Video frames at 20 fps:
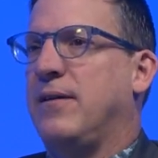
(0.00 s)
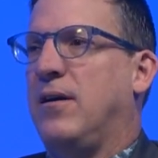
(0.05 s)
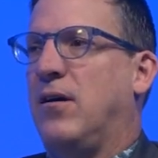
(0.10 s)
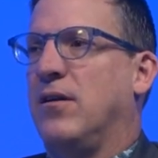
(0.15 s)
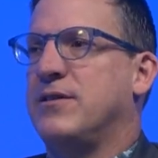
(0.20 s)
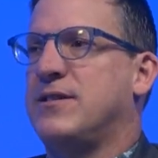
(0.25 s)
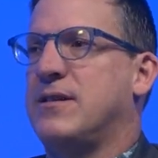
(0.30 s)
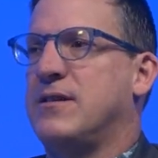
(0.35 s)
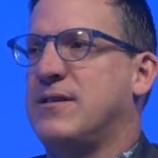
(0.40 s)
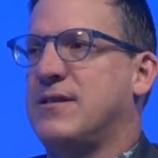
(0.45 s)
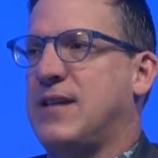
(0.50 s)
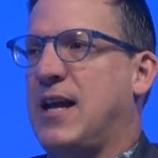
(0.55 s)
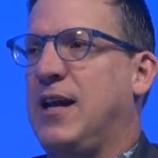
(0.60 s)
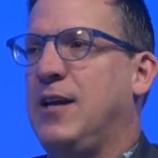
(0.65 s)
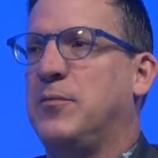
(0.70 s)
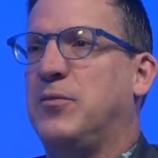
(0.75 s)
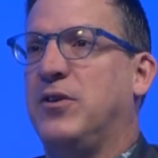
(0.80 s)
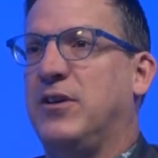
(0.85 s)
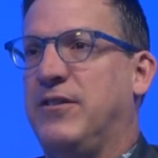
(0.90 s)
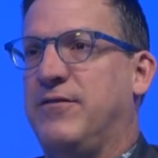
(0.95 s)
our
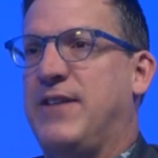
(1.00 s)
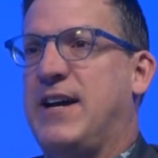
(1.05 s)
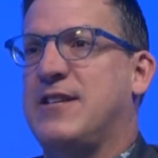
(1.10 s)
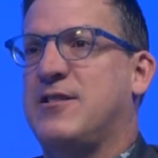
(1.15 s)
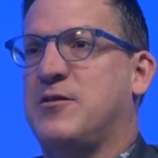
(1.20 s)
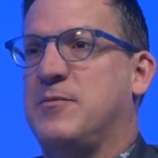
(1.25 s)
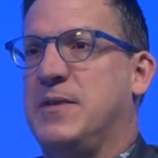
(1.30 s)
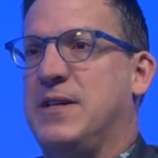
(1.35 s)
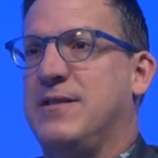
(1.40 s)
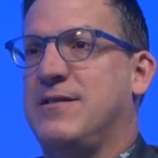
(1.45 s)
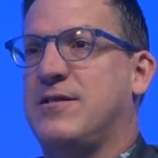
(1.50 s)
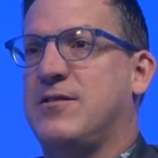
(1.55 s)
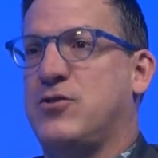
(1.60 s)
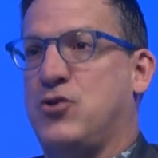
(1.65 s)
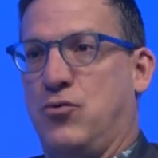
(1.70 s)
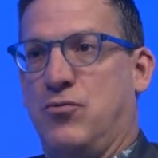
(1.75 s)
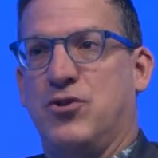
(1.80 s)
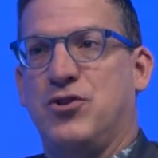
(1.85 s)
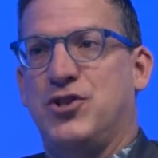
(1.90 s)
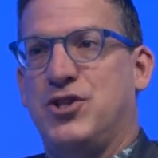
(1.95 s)
sustainable investment
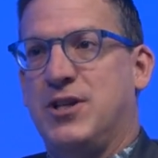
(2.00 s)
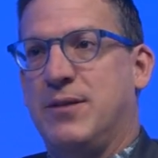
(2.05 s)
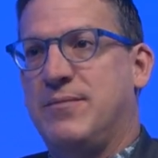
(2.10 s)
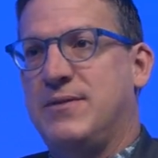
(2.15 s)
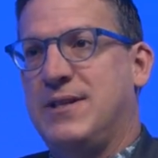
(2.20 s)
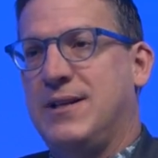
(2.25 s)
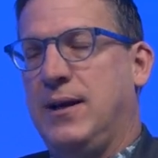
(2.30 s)
stewardship